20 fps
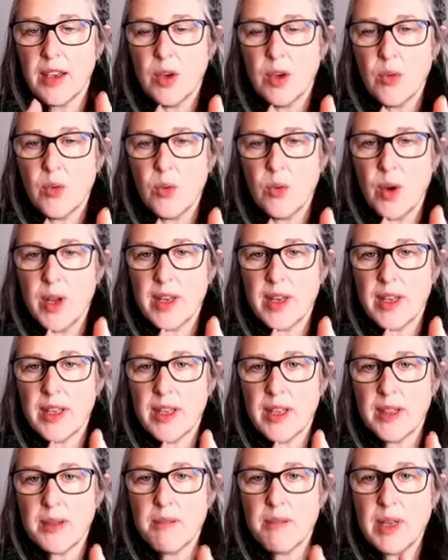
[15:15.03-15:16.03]
one
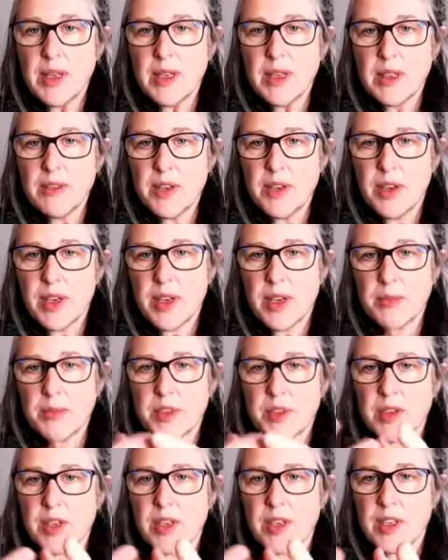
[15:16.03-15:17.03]
in the middle of your
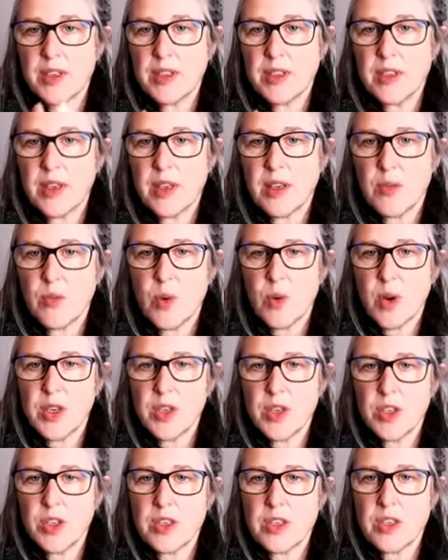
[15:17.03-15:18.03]
hamstrings, and
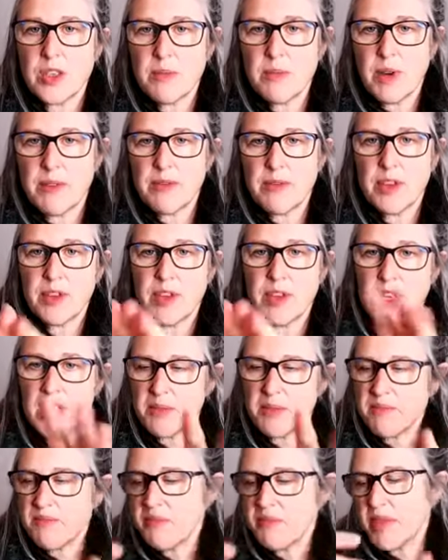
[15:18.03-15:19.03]
one just above your
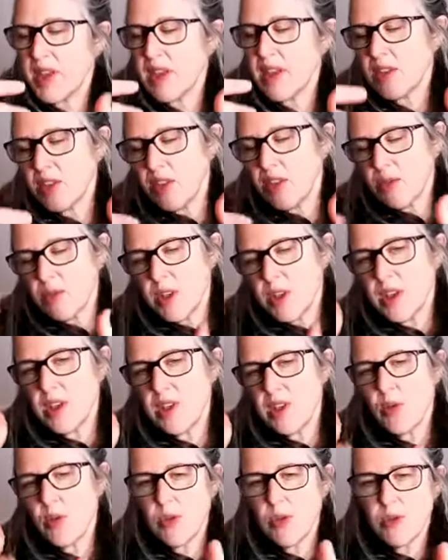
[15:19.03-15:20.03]
knee. And
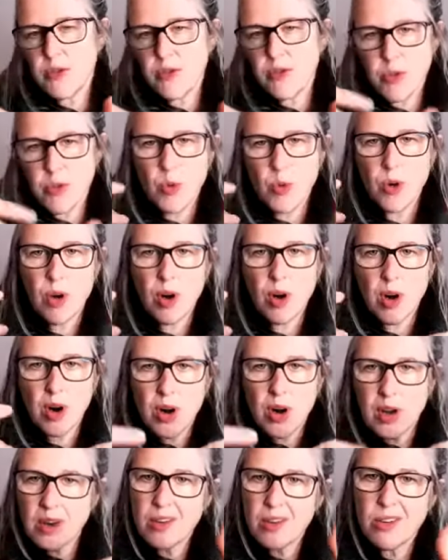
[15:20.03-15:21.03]
3 or
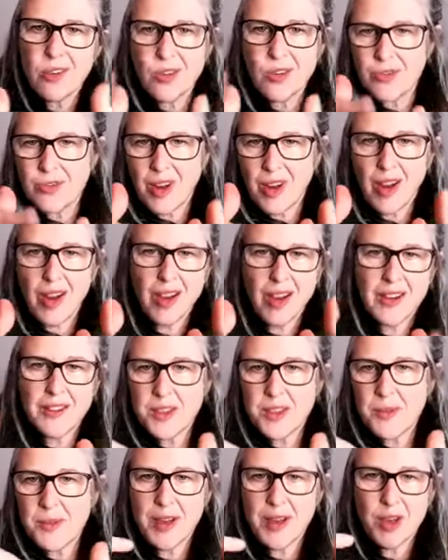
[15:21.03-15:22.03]
4 or 5,
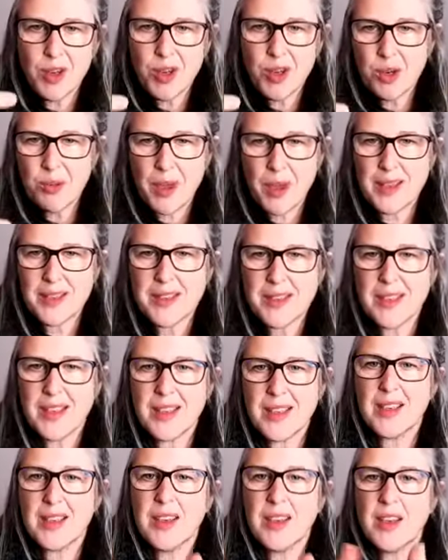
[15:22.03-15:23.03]
depending on your
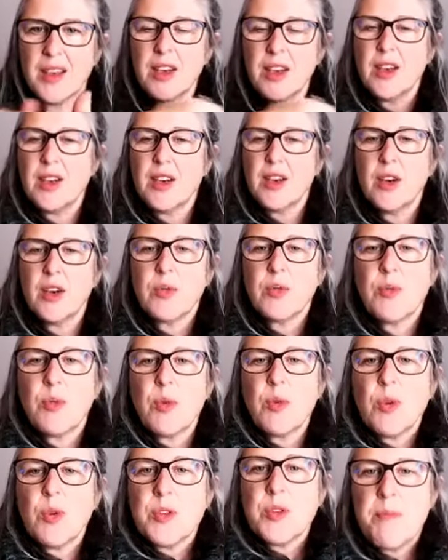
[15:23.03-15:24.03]
pacing,
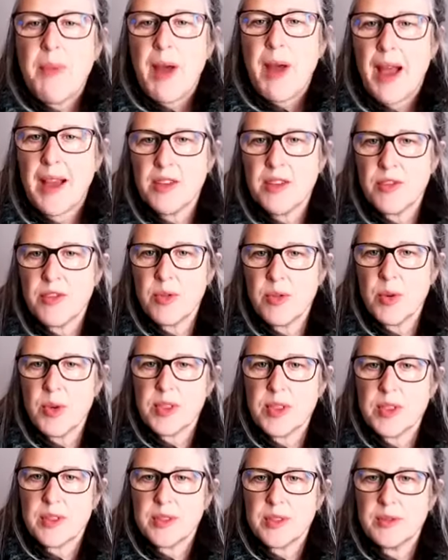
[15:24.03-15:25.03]
rolls back and
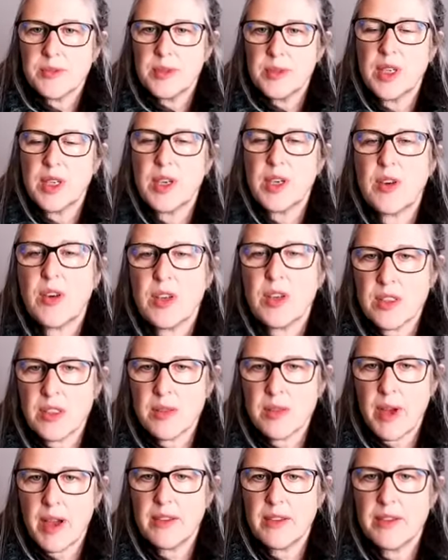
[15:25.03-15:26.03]
forth across the
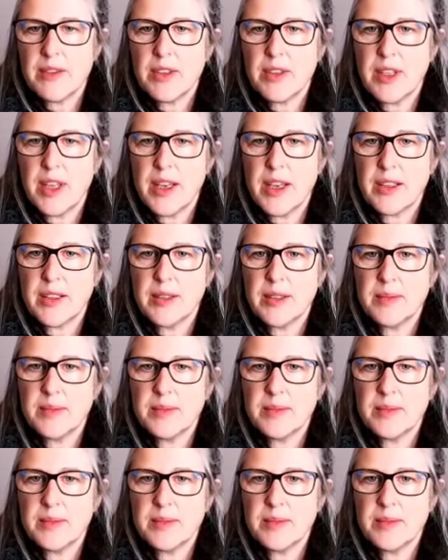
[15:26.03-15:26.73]
back of your leg.